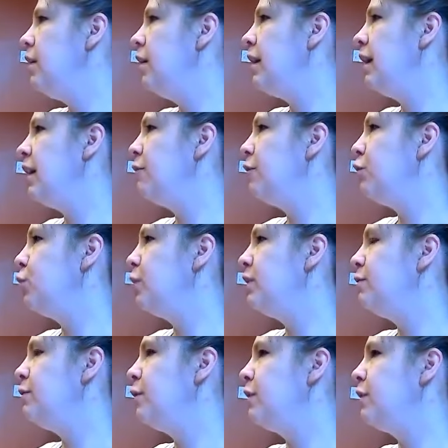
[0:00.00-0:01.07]
And again, if the
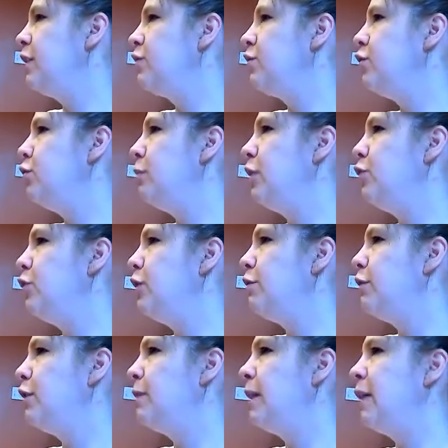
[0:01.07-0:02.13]
twist feels like it's too much, you could
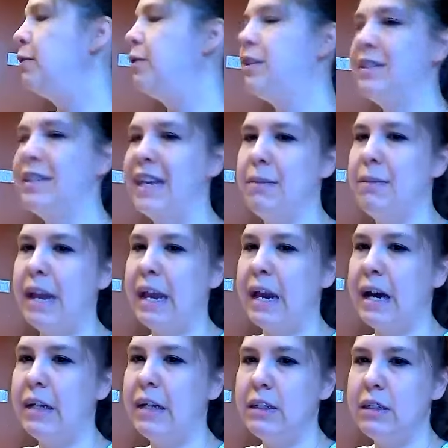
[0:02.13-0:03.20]
reach back with the same
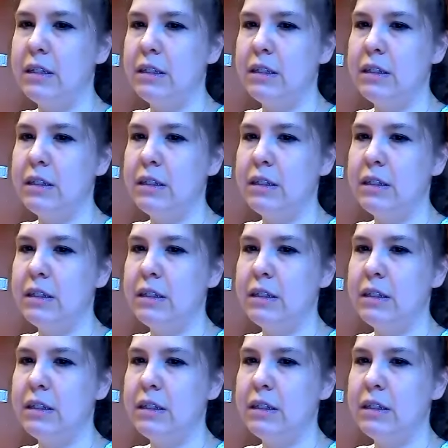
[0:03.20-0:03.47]
hand.